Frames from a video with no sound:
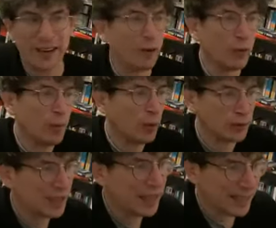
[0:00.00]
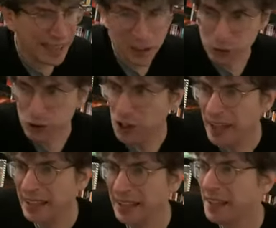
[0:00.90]
here are the most
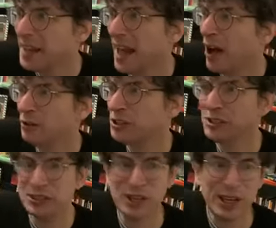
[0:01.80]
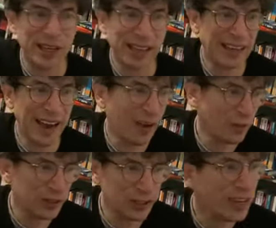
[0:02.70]
interesting houses in
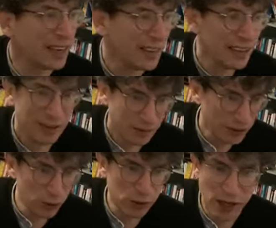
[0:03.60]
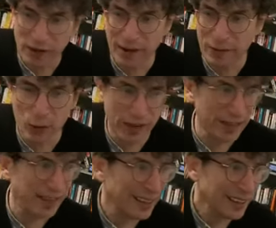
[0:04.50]
every city, newsletter every
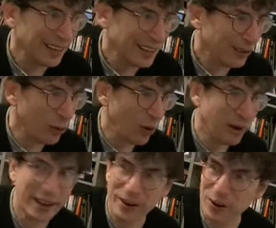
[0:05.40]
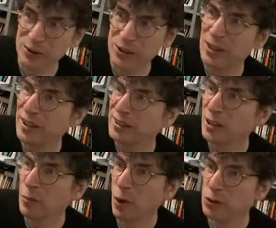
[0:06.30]
week. Or here's
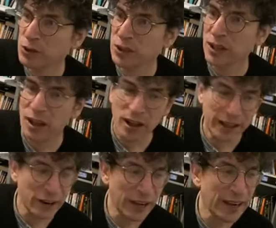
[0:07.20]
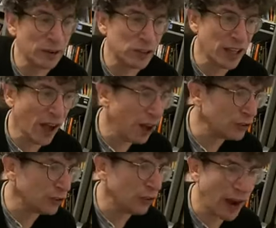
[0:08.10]
the most, here, here's the
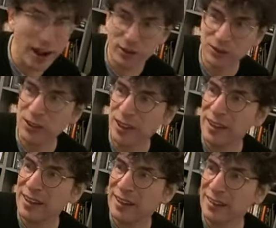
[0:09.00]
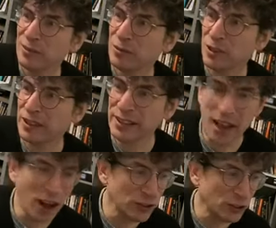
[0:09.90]
underground,
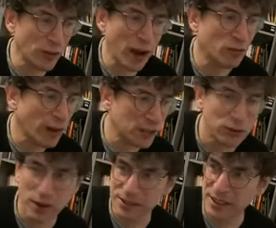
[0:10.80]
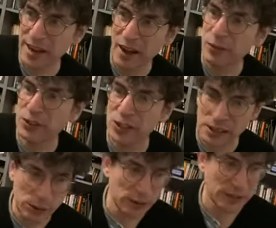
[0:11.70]
the underground restaurants in every
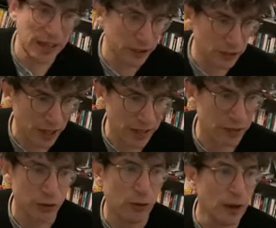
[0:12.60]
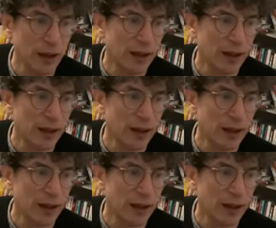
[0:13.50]
city you could take your day to,